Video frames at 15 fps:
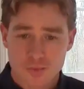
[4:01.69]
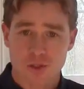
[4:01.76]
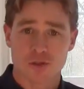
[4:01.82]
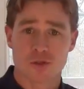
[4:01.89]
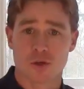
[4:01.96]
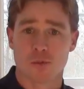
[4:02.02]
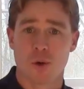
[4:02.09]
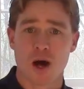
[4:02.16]

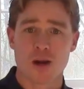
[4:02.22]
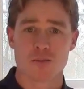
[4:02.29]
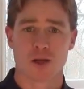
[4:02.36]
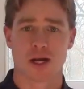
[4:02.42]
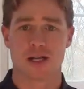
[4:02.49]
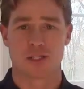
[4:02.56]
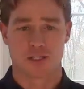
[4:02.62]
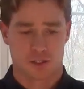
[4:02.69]
So bottom
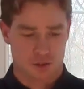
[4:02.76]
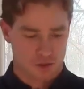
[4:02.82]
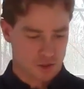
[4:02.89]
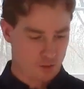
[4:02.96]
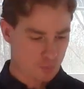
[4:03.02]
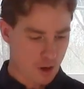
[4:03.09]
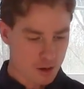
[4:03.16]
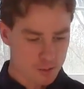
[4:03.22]
line is
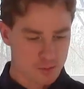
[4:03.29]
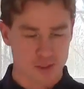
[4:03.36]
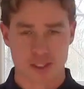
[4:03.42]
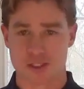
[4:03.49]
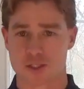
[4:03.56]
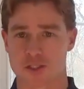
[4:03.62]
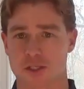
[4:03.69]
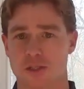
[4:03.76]
you're probably
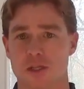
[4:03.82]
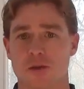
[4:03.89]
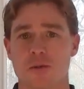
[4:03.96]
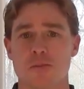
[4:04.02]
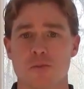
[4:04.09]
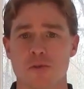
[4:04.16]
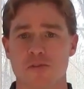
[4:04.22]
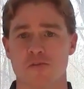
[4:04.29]
just a little bit
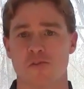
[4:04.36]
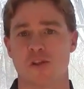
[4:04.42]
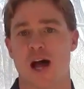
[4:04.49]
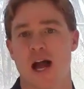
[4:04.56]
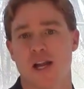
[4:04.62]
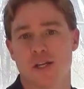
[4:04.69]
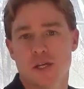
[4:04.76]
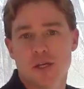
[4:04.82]
more
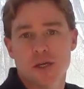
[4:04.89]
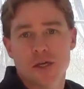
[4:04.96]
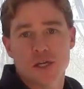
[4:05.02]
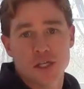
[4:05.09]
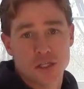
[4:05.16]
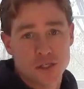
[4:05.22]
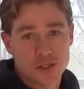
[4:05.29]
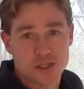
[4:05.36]
flat.
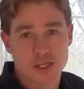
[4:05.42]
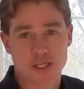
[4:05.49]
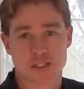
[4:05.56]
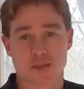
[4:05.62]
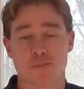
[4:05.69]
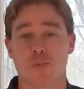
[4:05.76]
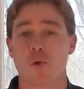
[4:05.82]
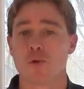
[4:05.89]
It's
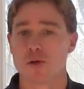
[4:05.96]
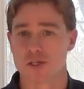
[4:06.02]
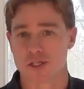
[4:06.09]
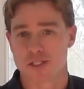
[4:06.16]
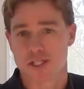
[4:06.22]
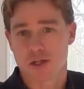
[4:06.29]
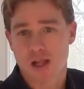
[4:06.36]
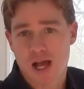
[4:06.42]
important to
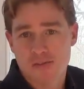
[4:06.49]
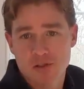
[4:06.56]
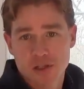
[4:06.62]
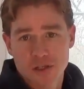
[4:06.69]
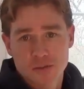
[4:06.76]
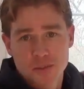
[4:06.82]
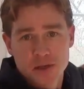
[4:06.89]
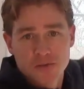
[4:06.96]
still have a
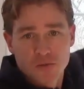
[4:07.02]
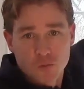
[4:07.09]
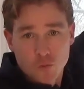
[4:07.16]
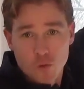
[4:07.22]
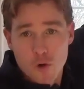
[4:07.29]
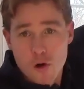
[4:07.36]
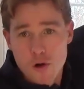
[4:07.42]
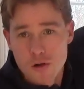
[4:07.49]
little bit of
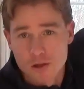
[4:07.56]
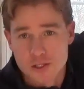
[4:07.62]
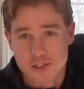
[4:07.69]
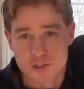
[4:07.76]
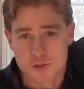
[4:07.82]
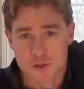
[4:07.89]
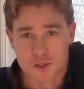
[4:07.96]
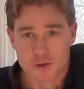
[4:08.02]
roll in
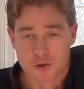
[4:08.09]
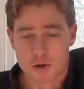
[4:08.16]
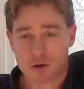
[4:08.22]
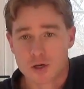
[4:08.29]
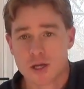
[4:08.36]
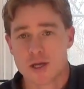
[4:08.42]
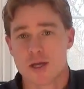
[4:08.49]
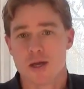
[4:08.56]
your
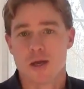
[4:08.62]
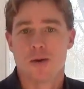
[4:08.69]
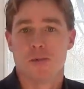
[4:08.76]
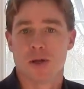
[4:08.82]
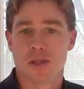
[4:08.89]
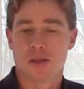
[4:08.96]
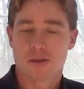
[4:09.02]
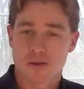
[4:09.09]
stroke,
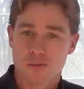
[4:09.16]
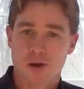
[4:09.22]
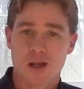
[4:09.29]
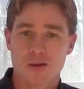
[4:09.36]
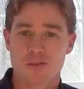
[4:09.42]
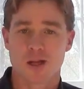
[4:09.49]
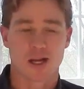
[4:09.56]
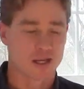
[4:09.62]
but the
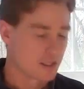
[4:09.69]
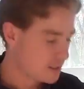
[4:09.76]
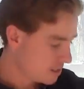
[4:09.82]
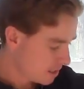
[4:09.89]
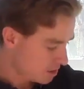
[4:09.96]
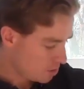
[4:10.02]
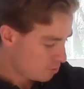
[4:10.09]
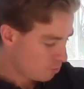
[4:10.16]
bottom line is
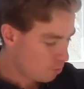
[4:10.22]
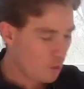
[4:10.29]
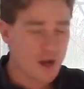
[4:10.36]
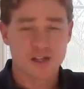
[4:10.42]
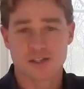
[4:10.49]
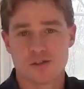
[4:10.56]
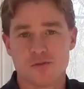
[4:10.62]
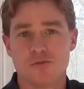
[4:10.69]
that you
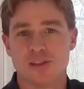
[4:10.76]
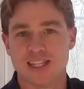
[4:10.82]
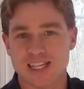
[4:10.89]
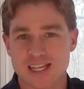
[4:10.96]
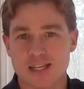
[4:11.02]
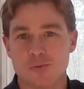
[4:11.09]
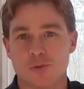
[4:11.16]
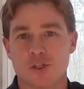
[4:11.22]
want to
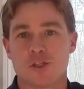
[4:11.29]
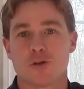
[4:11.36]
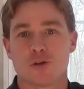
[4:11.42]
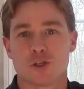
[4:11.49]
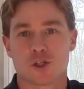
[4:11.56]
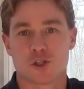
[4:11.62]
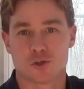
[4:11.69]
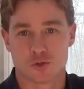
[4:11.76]
lead with
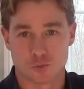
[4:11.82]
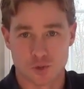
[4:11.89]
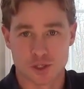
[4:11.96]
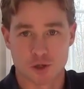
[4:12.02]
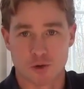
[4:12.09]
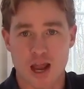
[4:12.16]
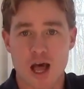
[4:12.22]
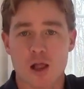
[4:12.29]

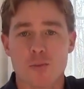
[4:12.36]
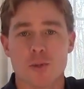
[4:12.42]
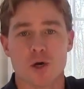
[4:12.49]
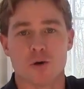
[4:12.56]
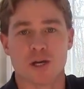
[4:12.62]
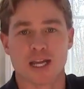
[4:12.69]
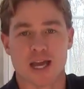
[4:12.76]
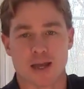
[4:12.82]
your
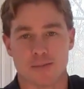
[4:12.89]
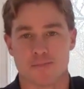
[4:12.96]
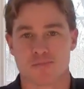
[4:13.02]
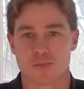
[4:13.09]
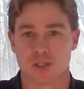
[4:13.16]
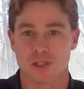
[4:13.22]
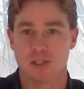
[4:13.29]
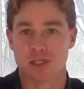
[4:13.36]
elbow again.
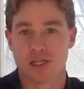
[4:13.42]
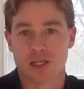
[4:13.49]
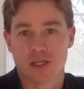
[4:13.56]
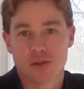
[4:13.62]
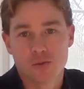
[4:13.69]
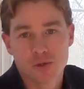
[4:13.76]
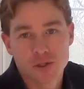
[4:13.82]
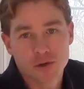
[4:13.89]

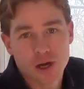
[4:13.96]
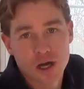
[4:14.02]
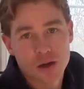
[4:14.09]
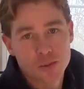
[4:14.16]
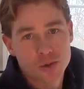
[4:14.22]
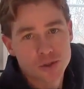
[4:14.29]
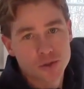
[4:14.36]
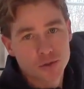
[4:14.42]
Lead with your
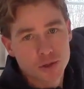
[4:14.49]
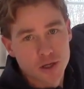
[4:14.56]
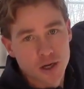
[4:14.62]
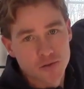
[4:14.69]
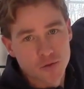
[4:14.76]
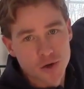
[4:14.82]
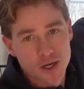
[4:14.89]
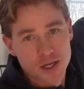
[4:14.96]
elbow in your
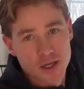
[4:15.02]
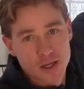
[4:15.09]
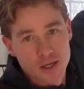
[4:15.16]
recovery.